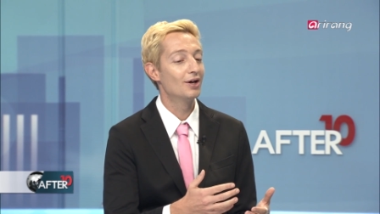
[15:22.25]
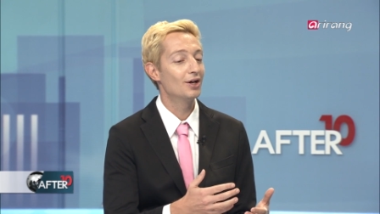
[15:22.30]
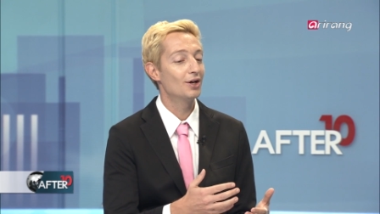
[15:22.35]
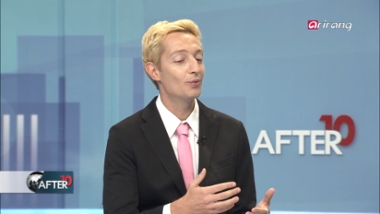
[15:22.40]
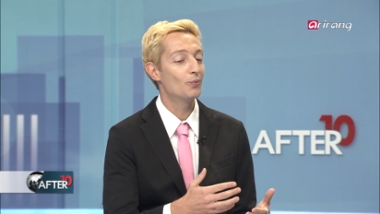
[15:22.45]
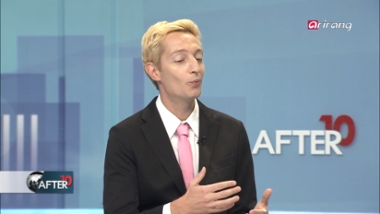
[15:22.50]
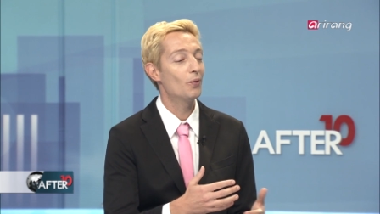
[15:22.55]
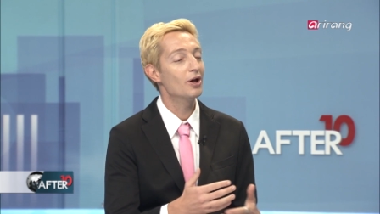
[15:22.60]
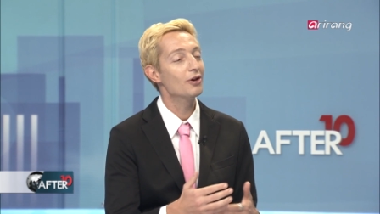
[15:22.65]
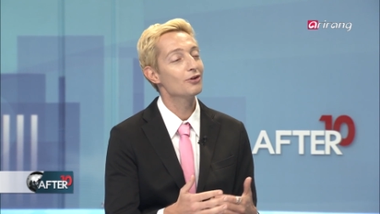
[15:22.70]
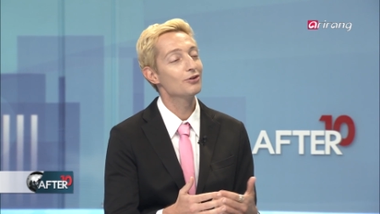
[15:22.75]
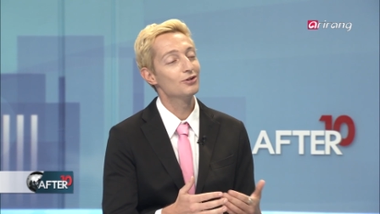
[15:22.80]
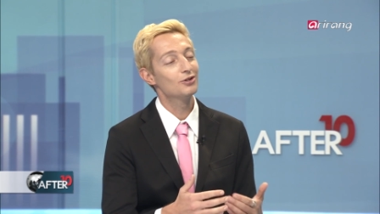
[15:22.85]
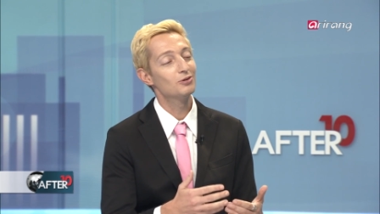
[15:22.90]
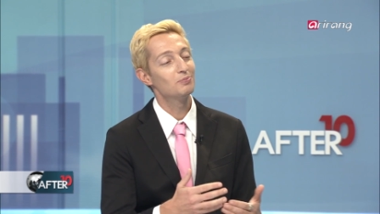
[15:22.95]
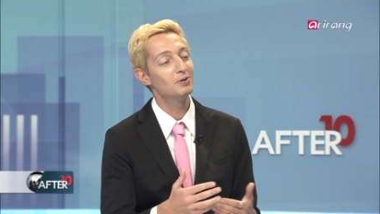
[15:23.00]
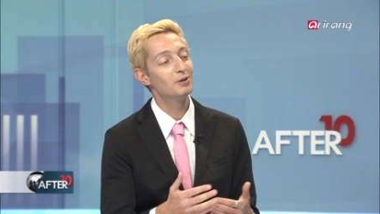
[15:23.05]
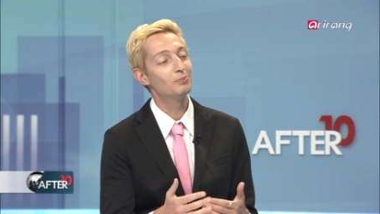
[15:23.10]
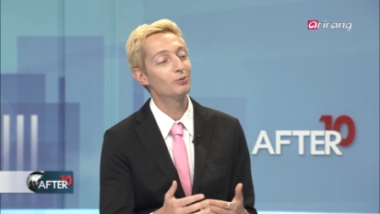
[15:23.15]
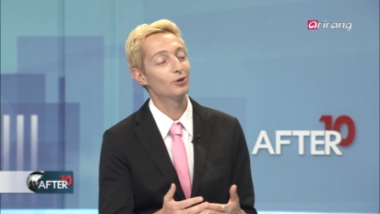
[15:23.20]
one of
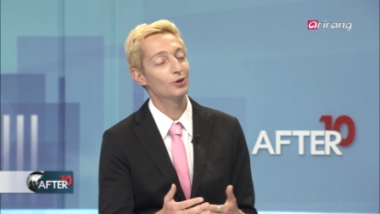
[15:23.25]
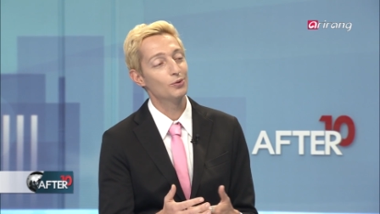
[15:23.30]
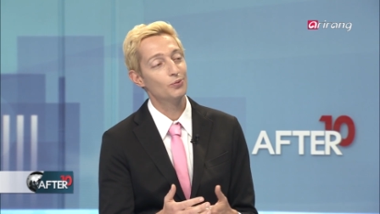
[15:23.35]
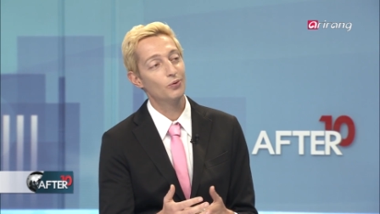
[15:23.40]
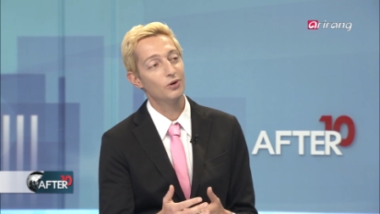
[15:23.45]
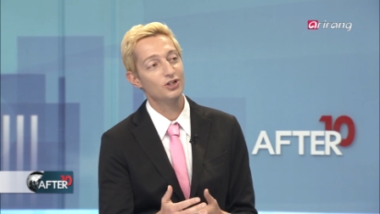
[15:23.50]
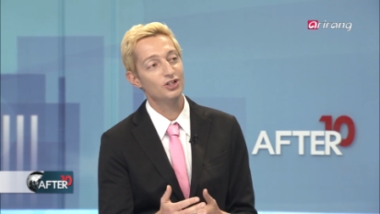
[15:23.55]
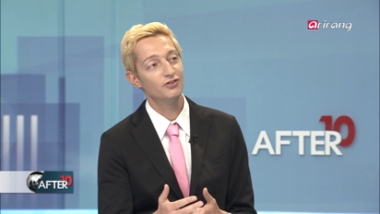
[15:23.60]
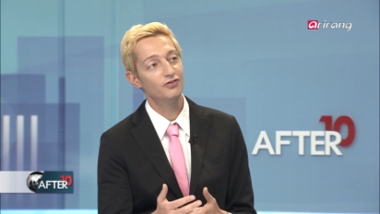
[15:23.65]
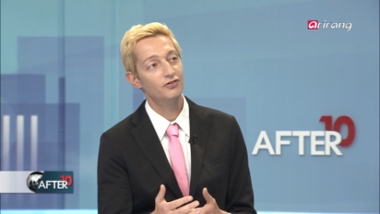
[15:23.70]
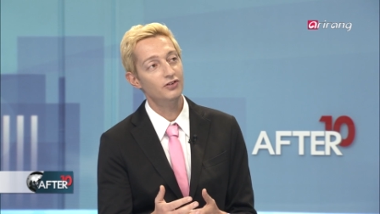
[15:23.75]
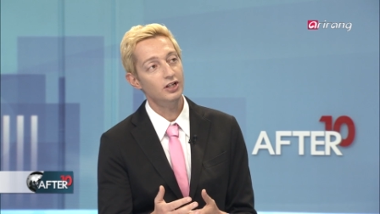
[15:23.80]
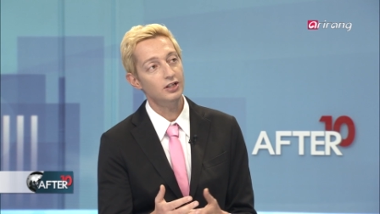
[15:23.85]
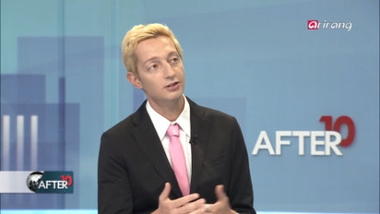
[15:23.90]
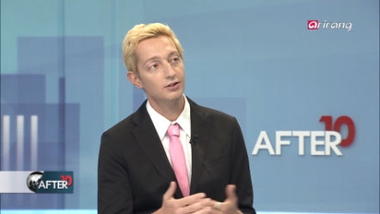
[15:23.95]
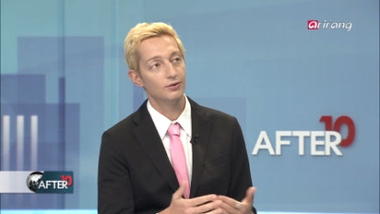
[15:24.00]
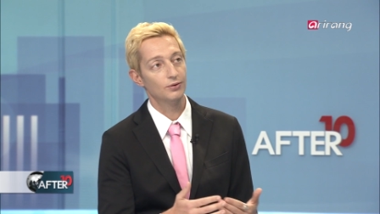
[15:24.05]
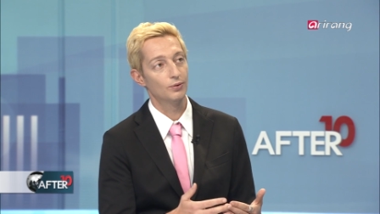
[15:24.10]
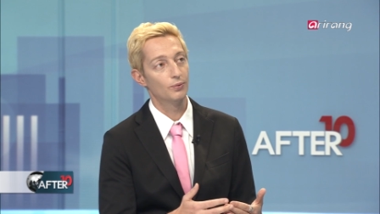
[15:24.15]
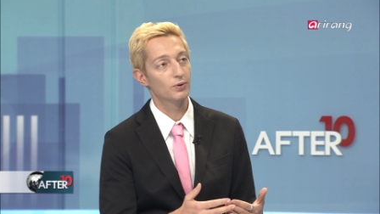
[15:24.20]
these people he washed feet
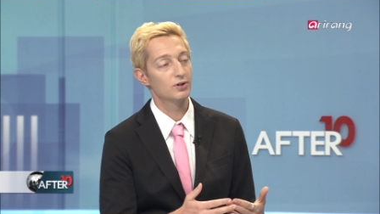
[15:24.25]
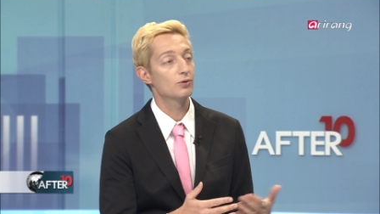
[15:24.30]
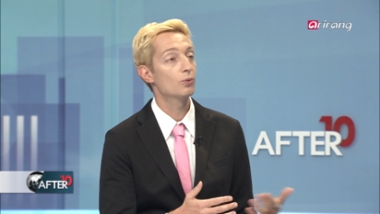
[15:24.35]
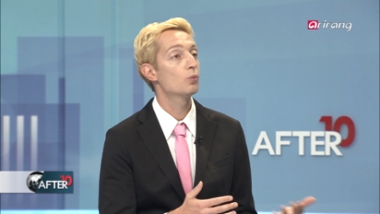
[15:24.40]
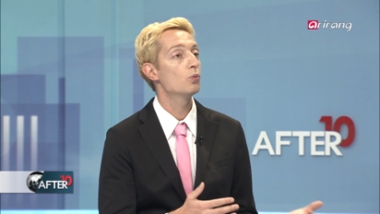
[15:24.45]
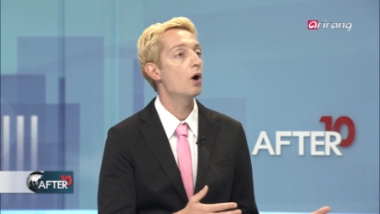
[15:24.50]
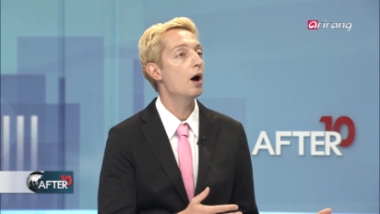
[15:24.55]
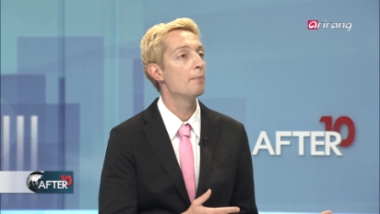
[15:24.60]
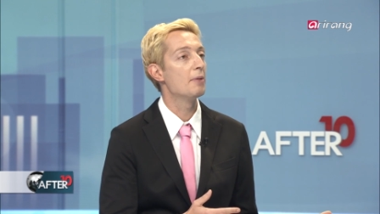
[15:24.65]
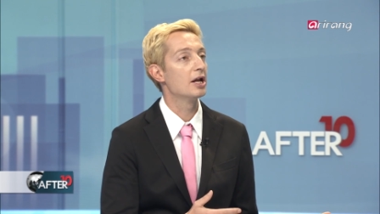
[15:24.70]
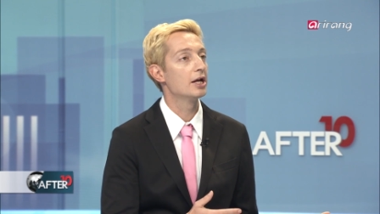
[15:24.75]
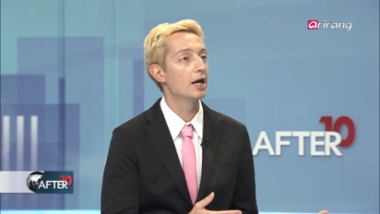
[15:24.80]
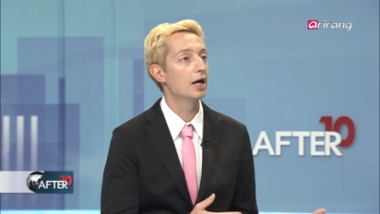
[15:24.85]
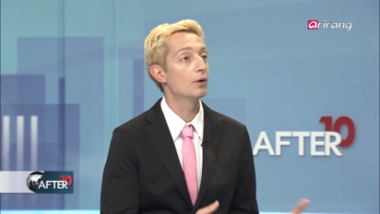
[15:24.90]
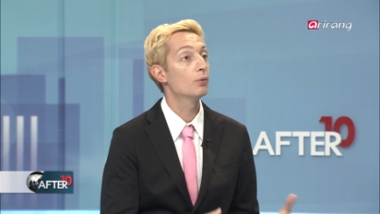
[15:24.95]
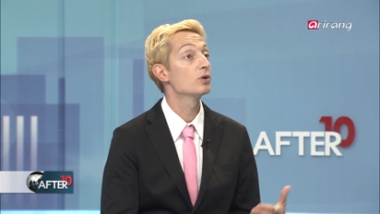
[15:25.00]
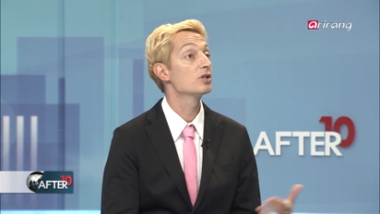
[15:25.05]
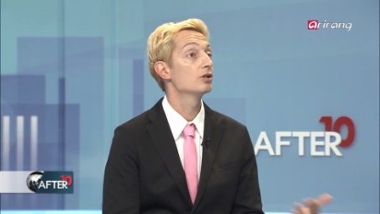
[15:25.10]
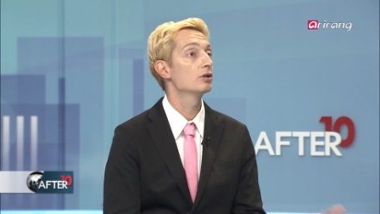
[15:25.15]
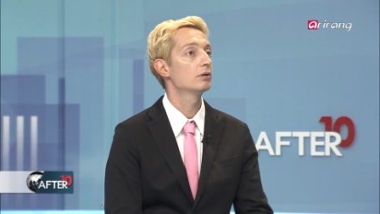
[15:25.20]
to was a woman,
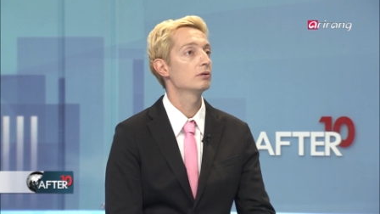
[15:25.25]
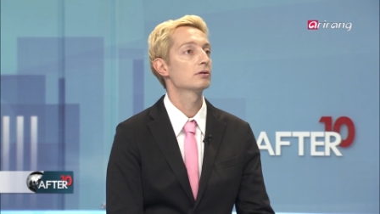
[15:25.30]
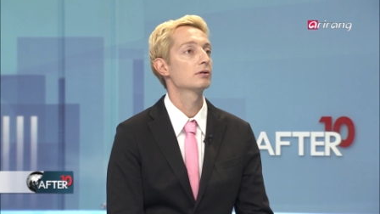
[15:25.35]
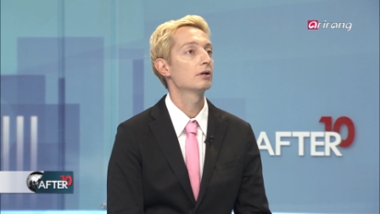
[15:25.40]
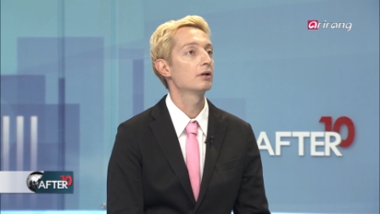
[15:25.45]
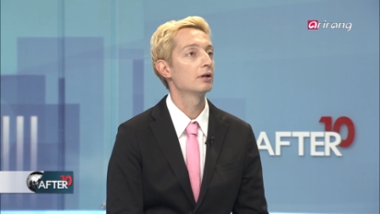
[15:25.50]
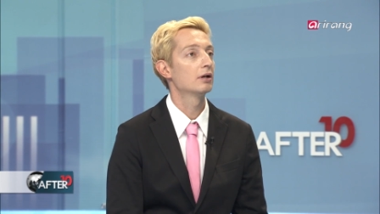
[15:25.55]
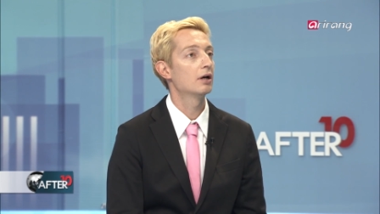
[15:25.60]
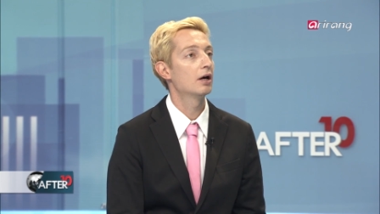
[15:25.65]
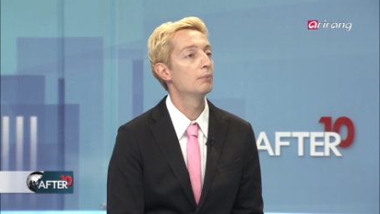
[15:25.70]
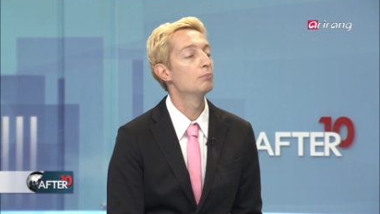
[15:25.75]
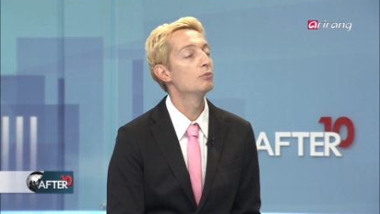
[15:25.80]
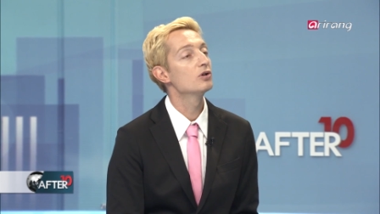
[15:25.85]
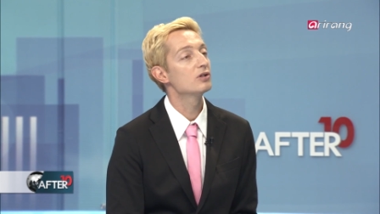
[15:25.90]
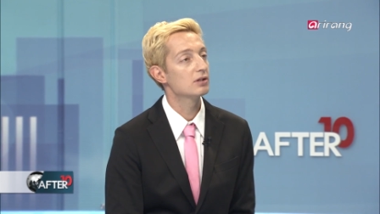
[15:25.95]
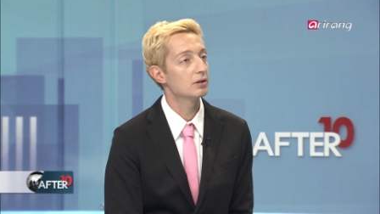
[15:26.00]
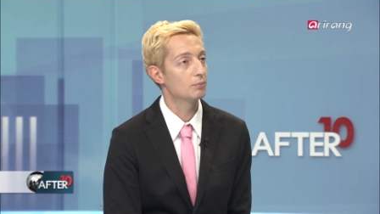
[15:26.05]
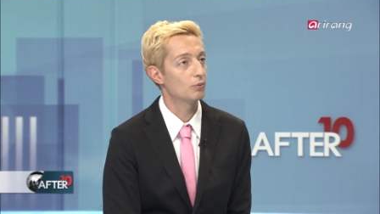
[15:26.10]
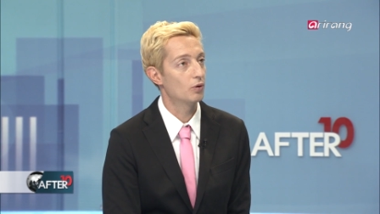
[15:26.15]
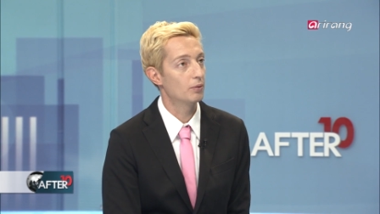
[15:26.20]
and was also a
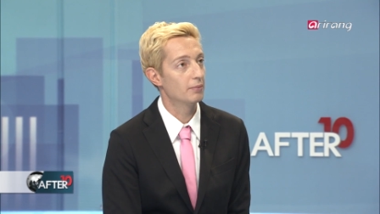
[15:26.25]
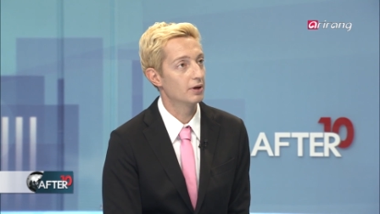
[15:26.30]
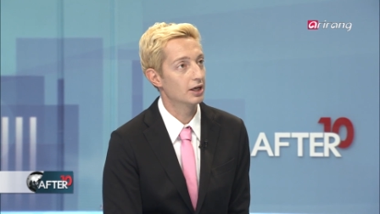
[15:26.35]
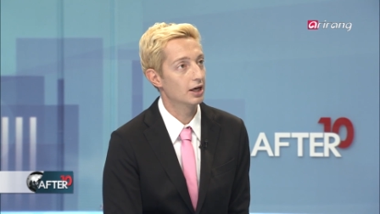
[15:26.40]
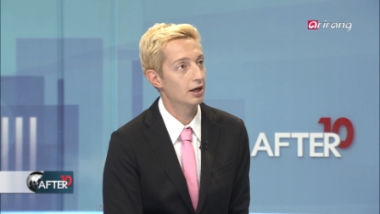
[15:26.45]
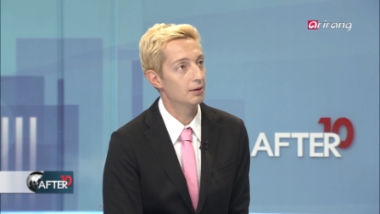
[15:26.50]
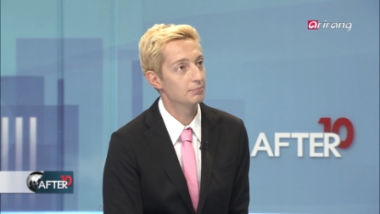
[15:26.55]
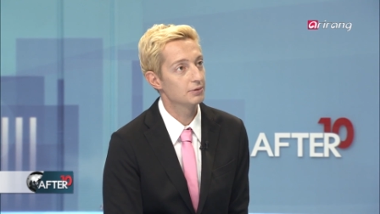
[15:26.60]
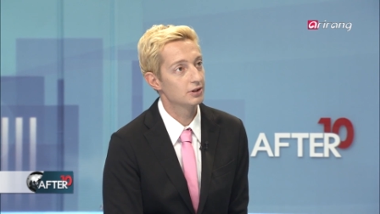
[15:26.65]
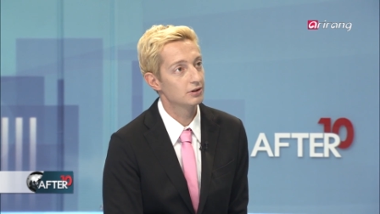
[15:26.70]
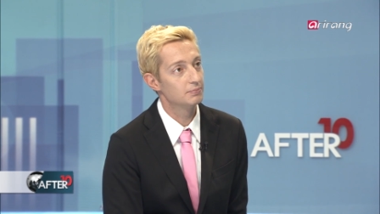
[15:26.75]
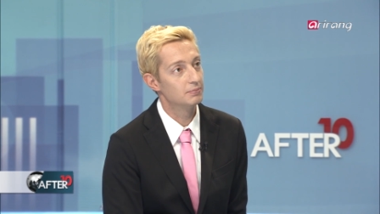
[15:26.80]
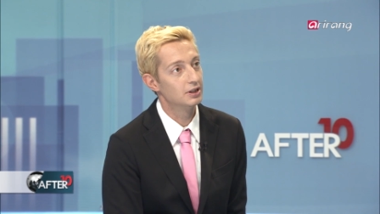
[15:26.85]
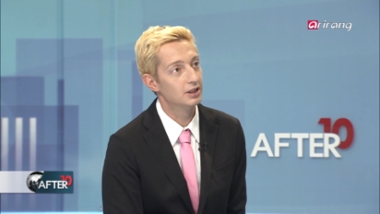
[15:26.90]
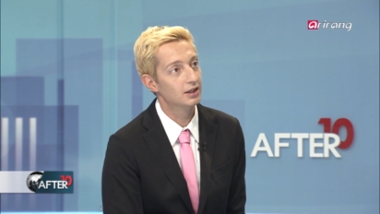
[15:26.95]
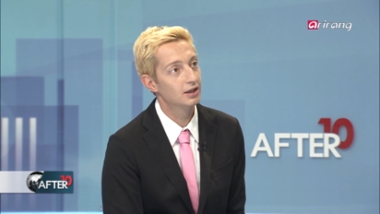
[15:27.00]
Muslim woman, happened to be.